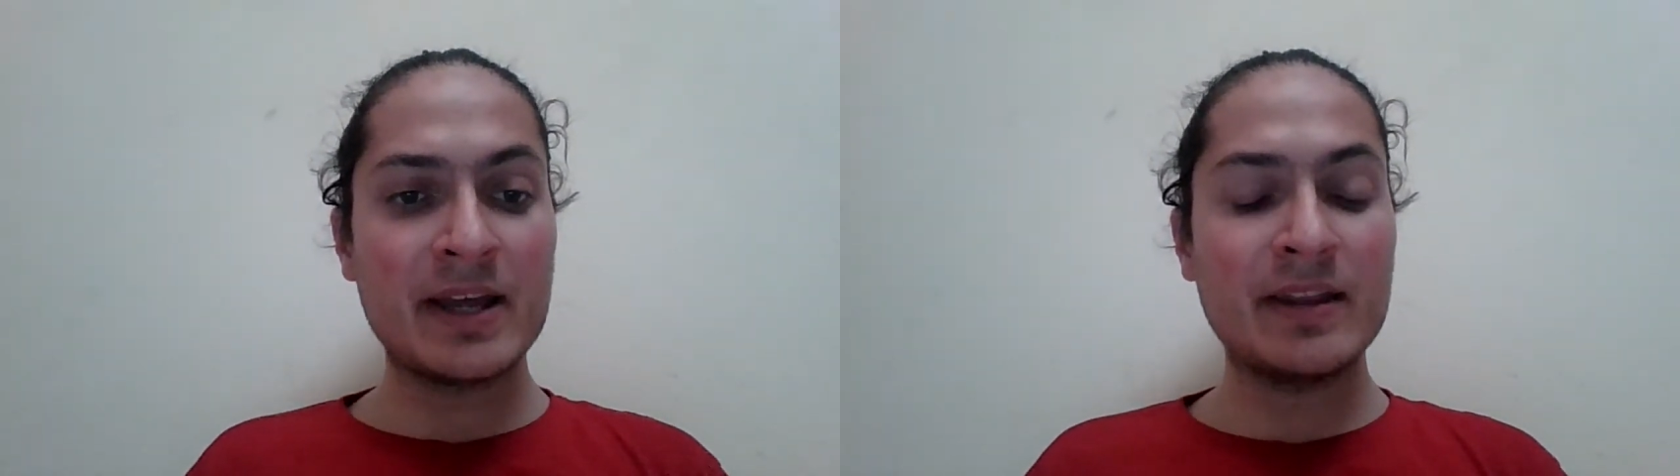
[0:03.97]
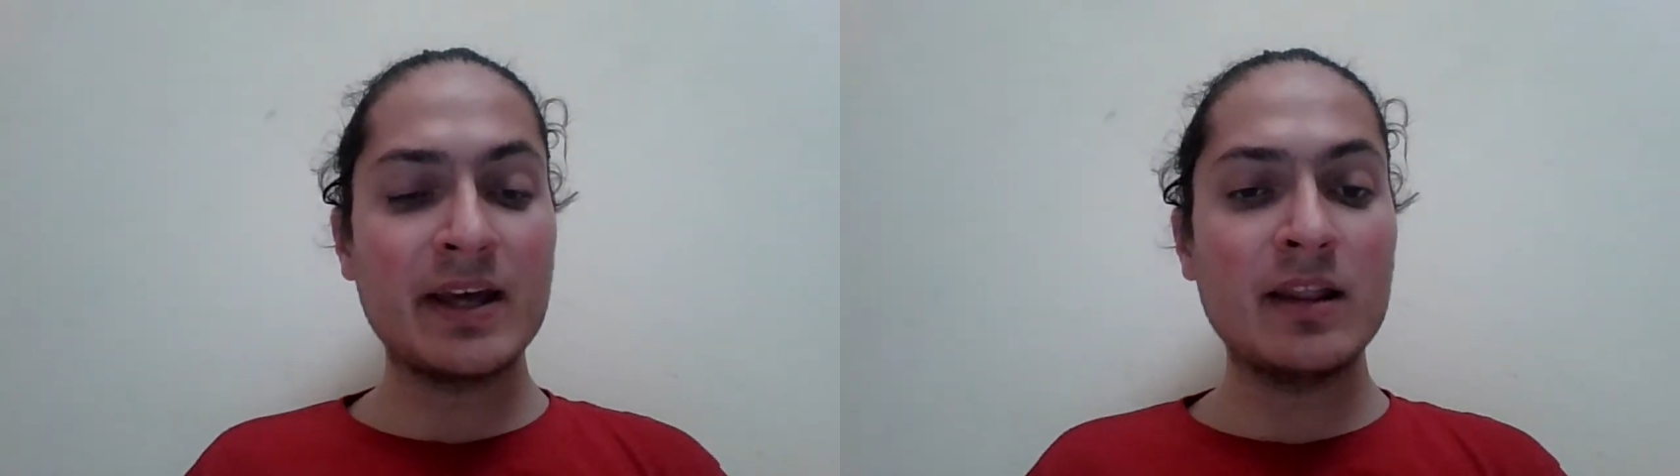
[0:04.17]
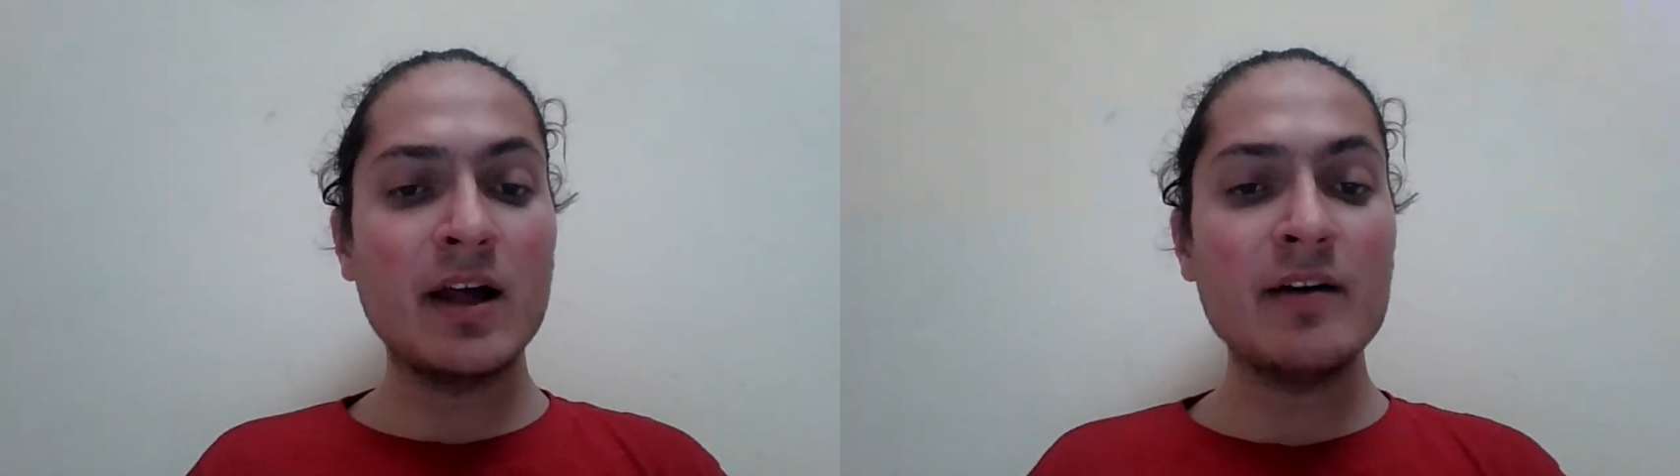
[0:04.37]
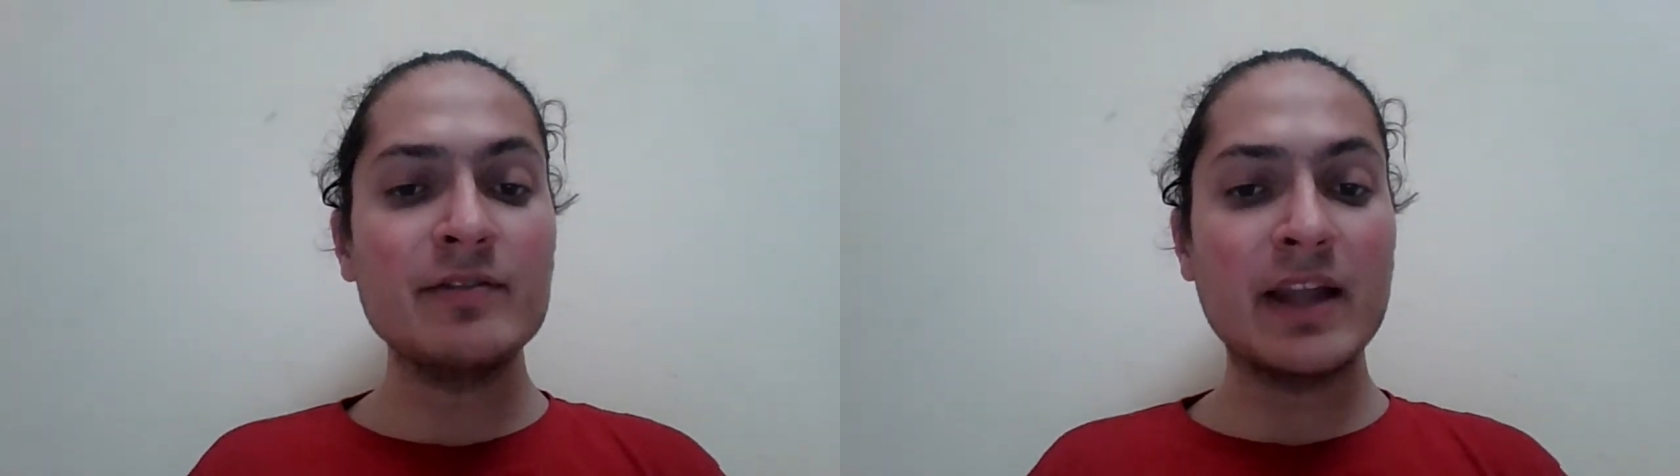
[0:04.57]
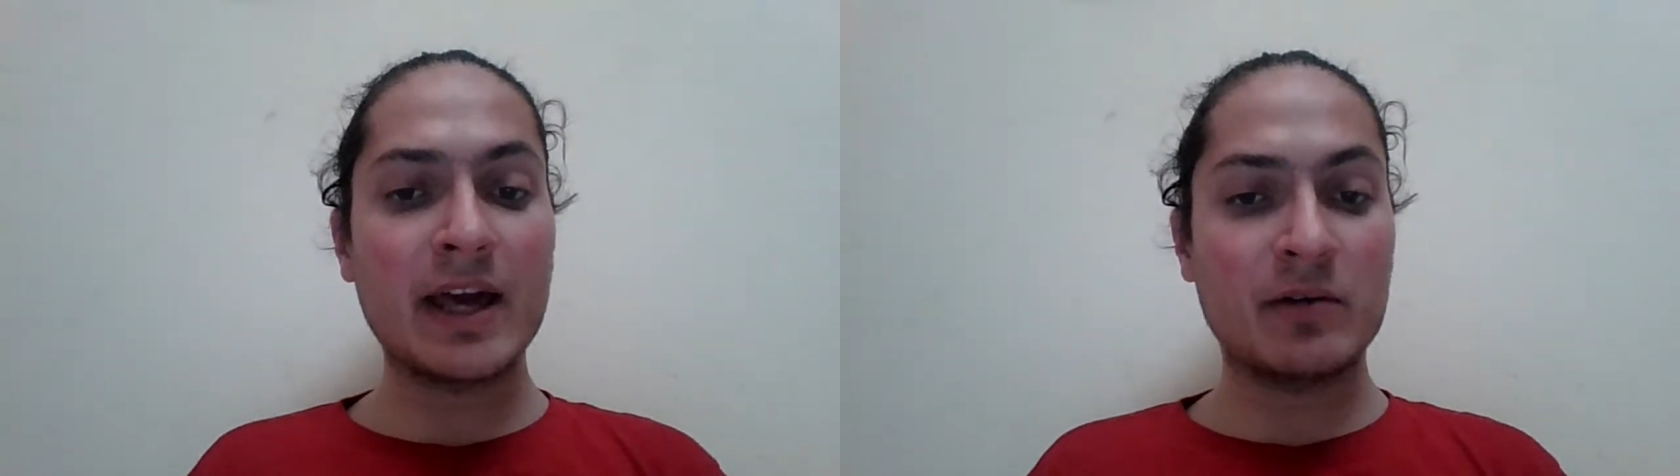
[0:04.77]
and I
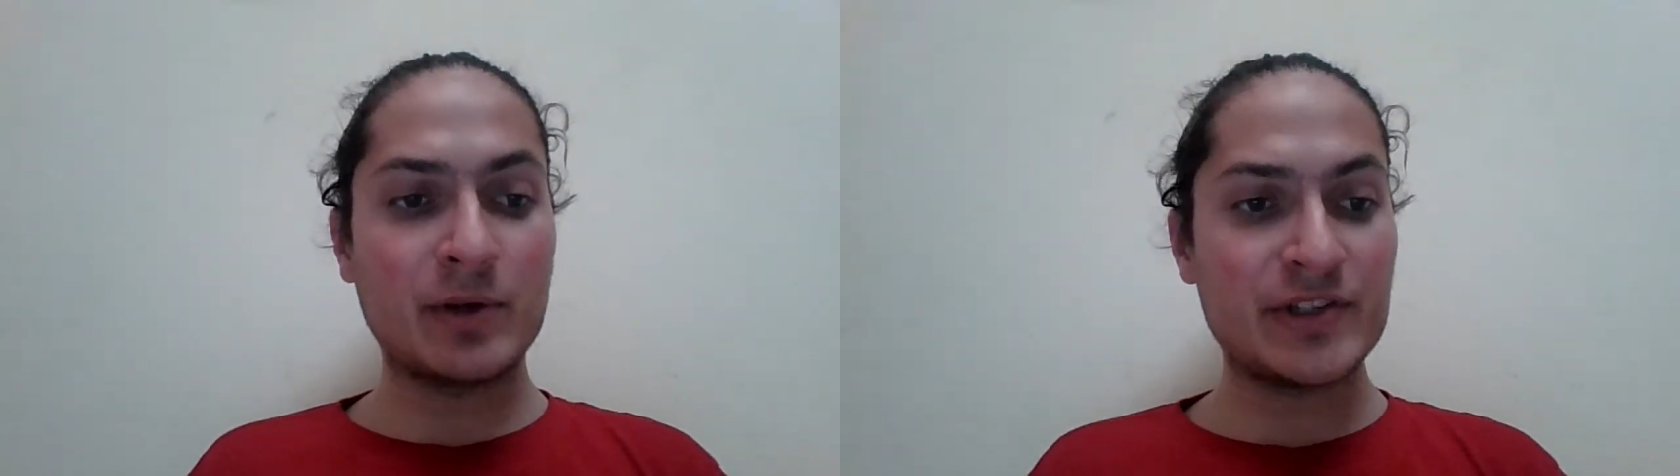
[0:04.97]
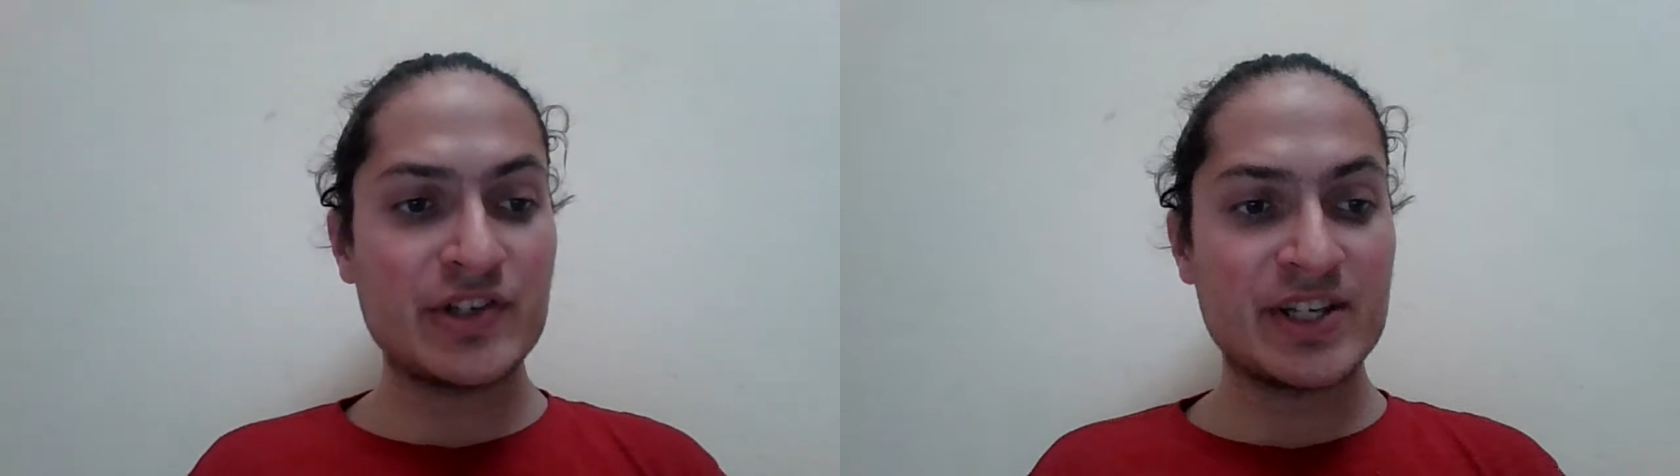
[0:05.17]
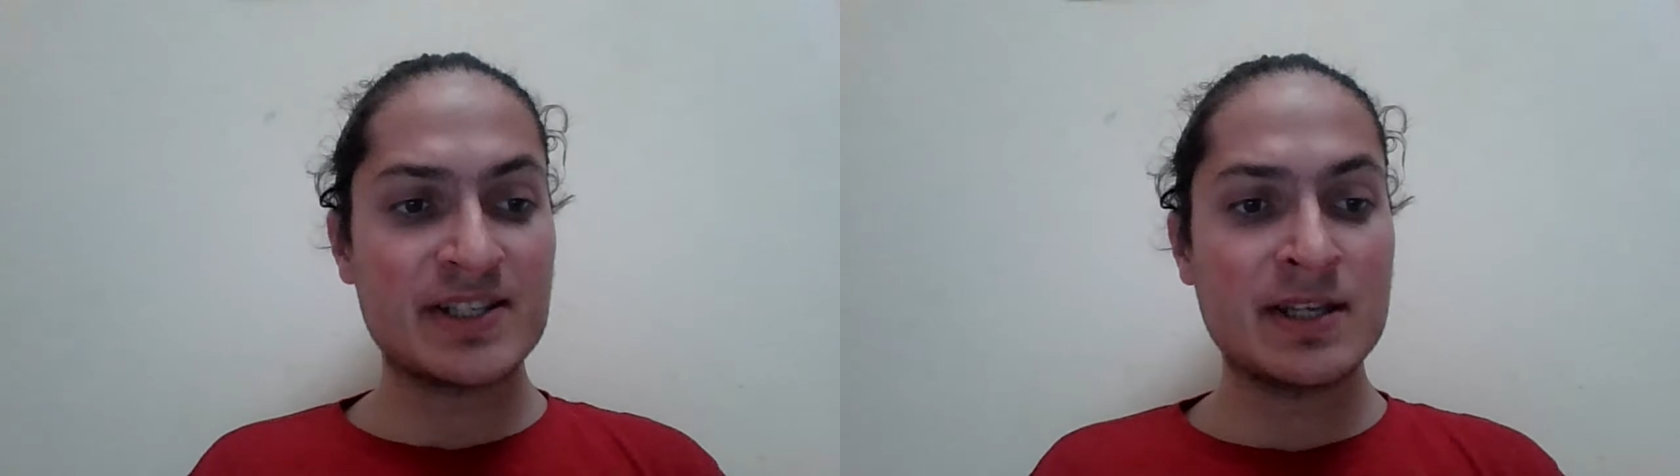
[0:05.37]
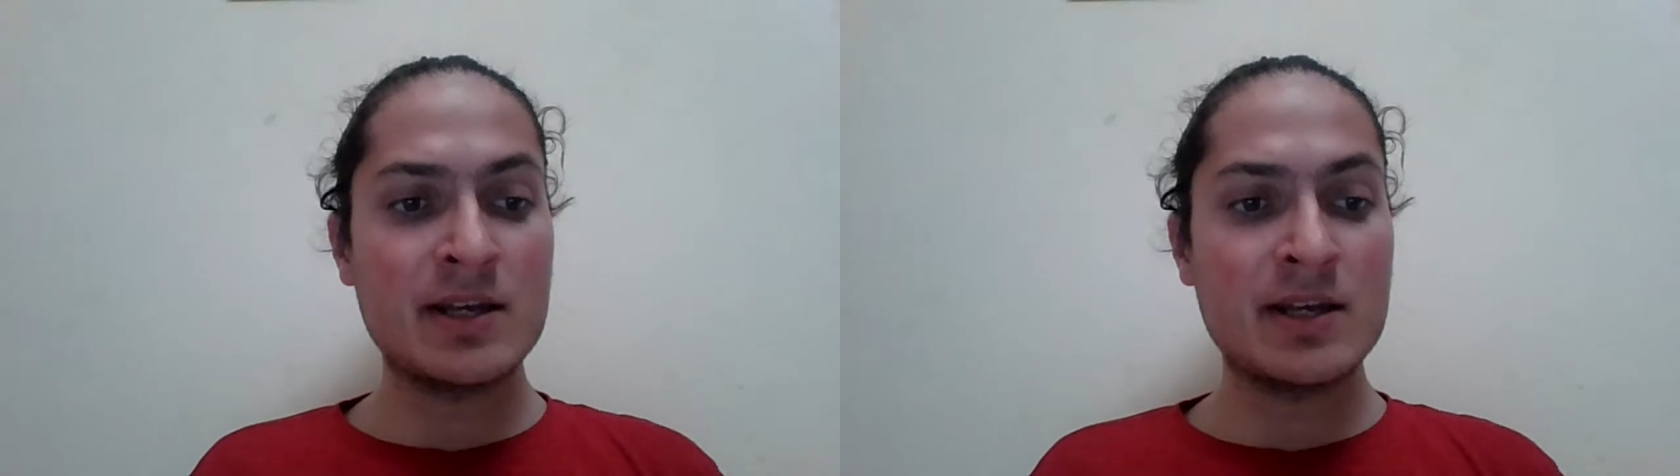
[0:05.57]
love languages.